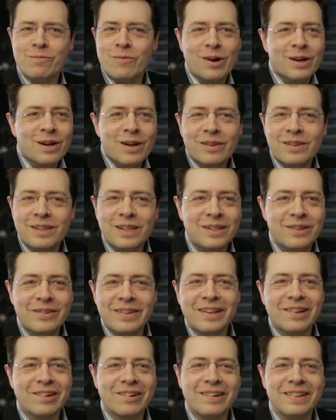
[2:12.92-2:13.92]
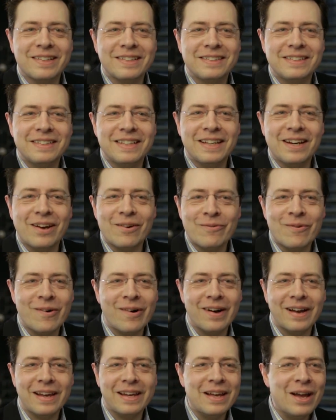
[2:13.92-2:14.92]
what on earth are you doing, Chris? You know,
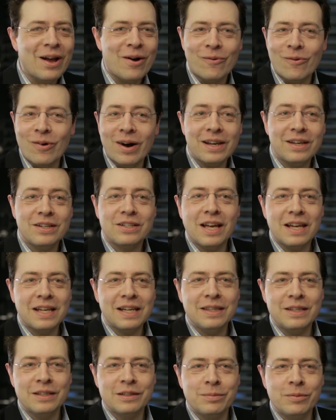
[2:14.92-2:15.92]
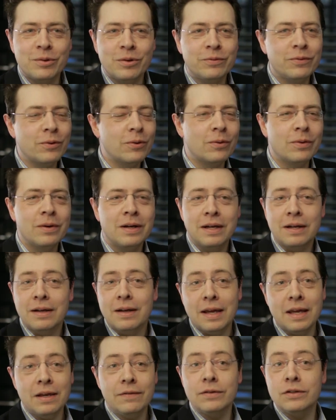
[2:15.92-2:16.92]
why, why are you taking this move? Or
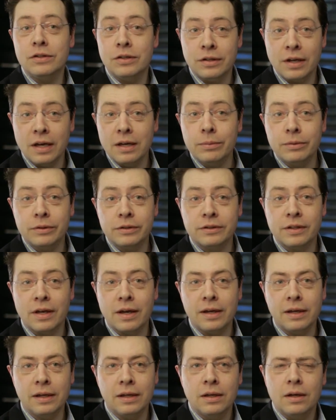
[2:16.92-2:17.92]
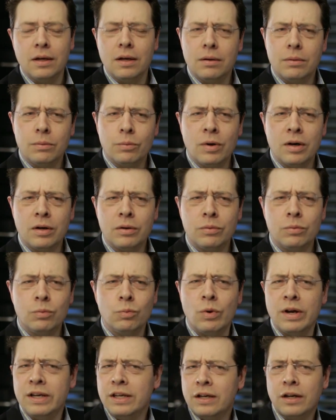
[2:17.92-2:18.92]
even today would say, well,
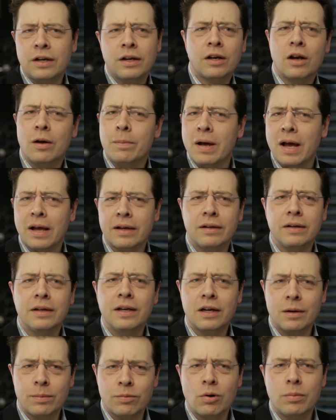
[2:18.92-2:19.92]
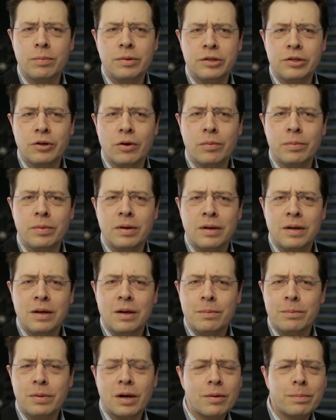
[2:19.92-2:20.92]
when are you going to go back and get a proper job?
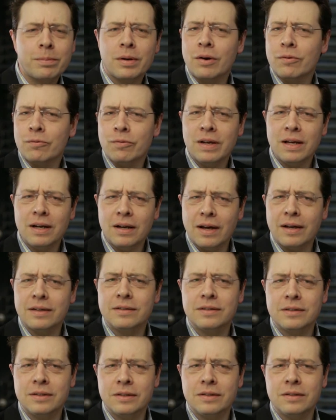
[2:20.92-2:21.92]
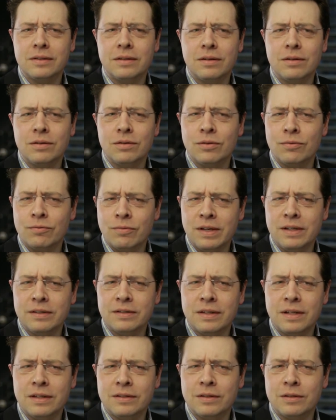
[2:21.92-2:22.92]
But I, but I realised that the
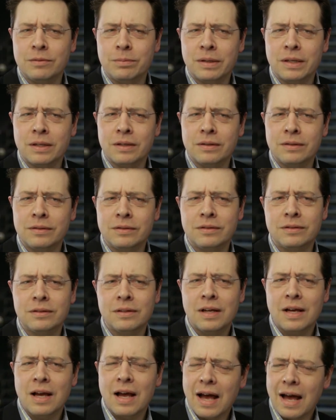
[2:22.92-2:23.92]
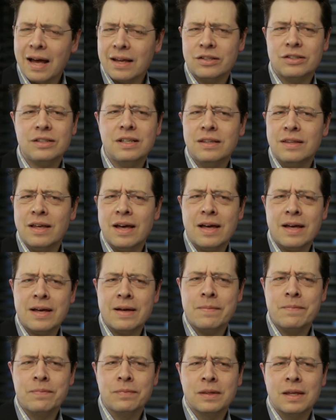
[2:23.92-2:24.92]
reason is, is because actually
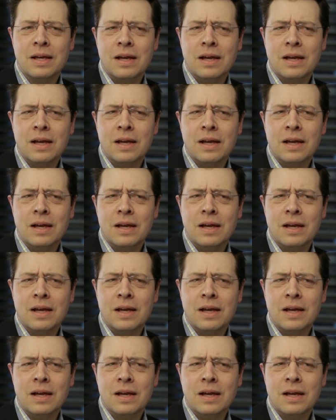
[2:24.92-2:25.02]
they're,